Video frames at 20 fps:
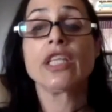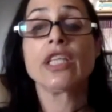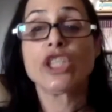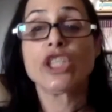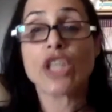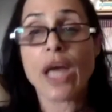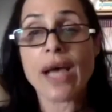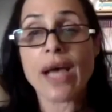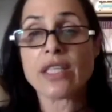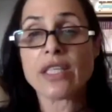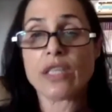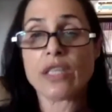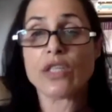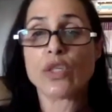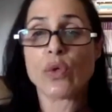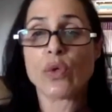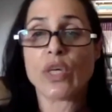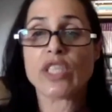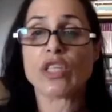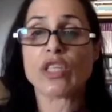Shas
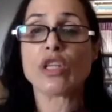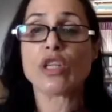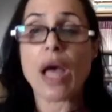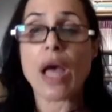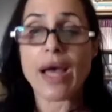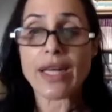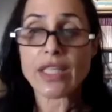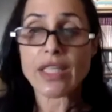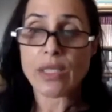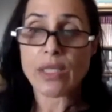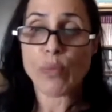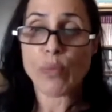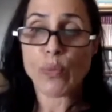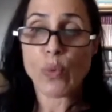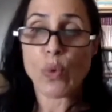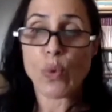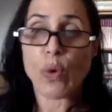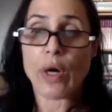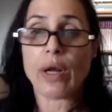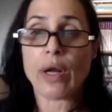enjoys a lot of
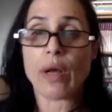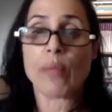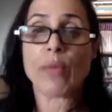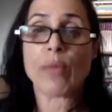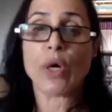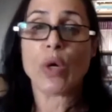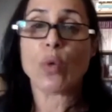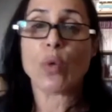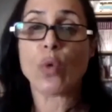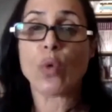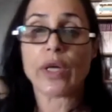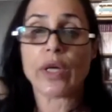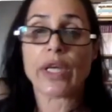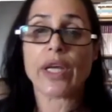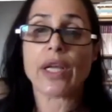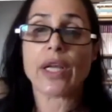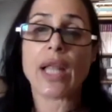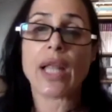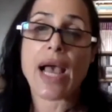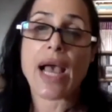support among
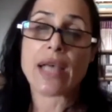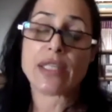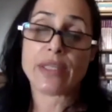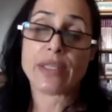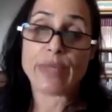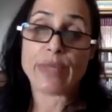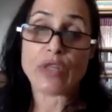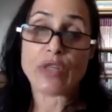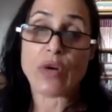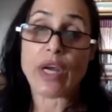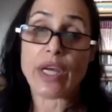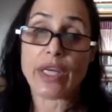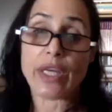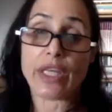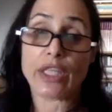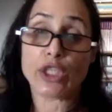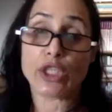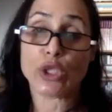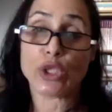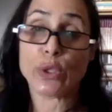working-class
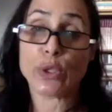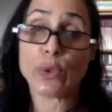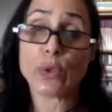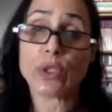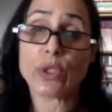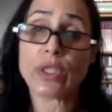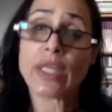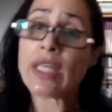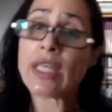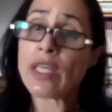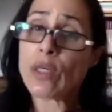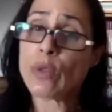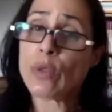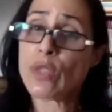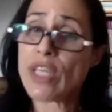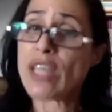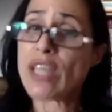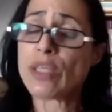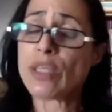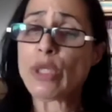Mizrahi Jews who
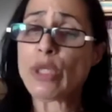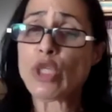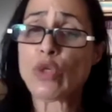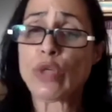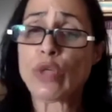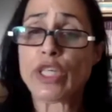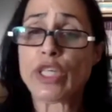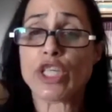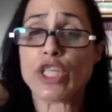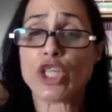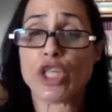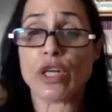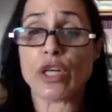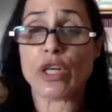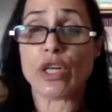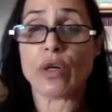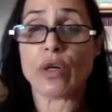tend to be traditional.